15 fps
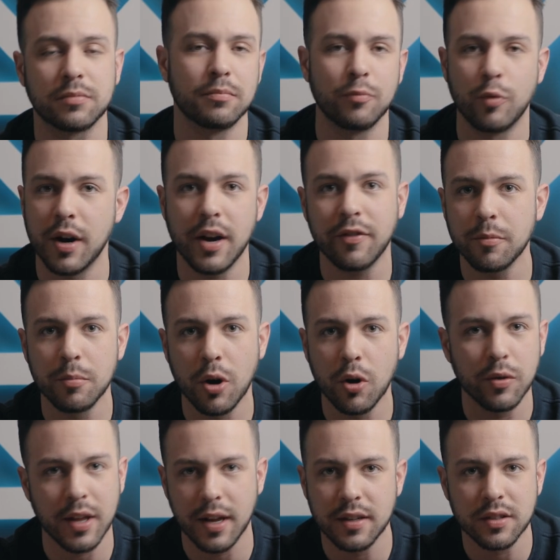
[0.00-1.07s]
Whatever
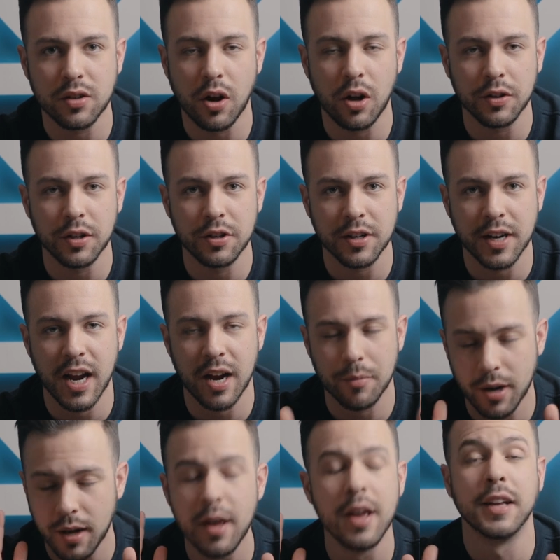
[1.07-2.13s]
mode that is called on your
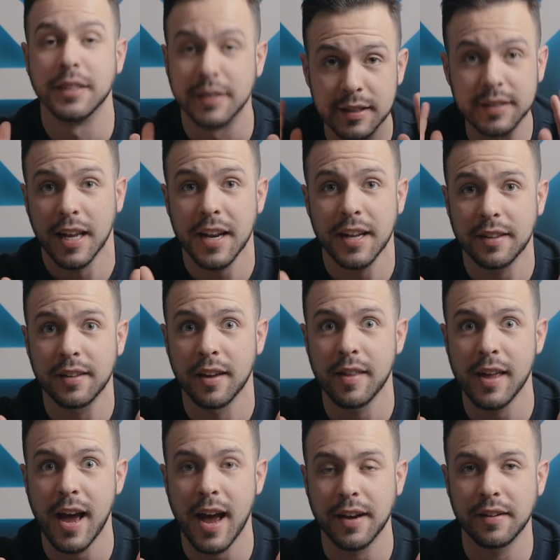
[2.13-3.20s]
camera, set it to
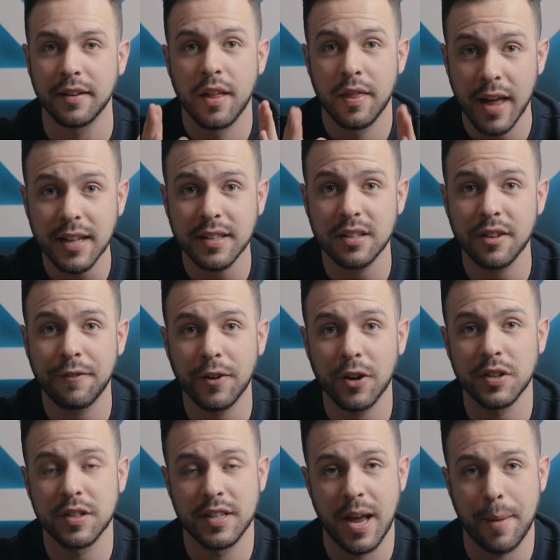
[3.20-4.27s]
that. That's the
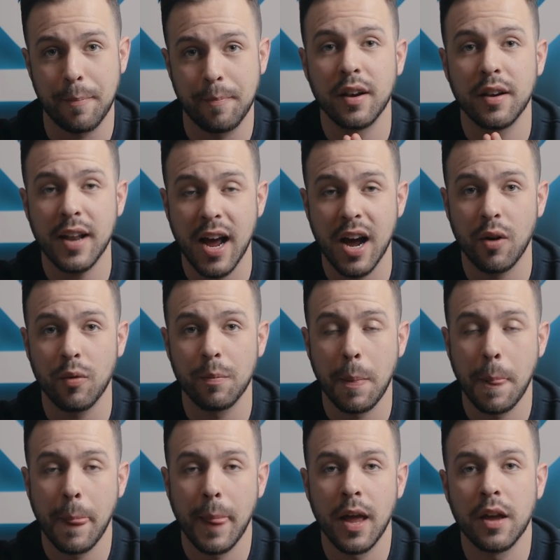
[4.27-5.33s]
first step. Now,
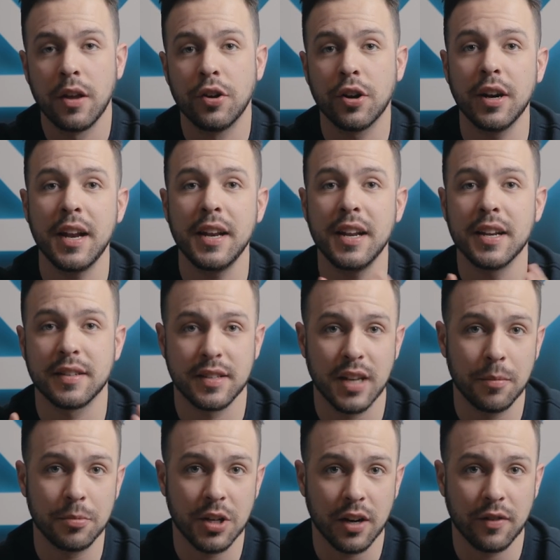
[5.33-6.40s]
you're gonna need a
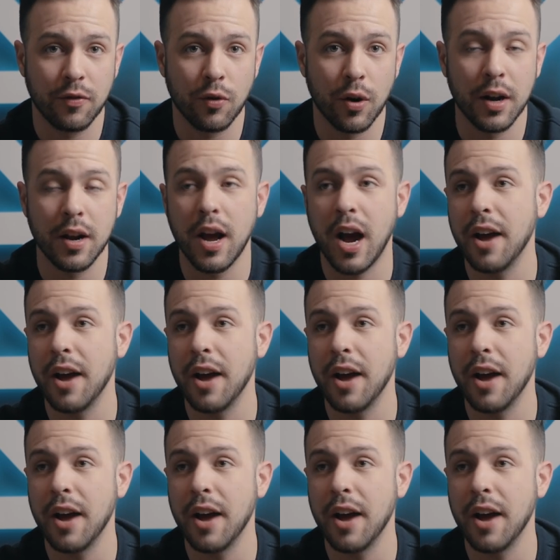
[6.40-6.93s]
subject for it.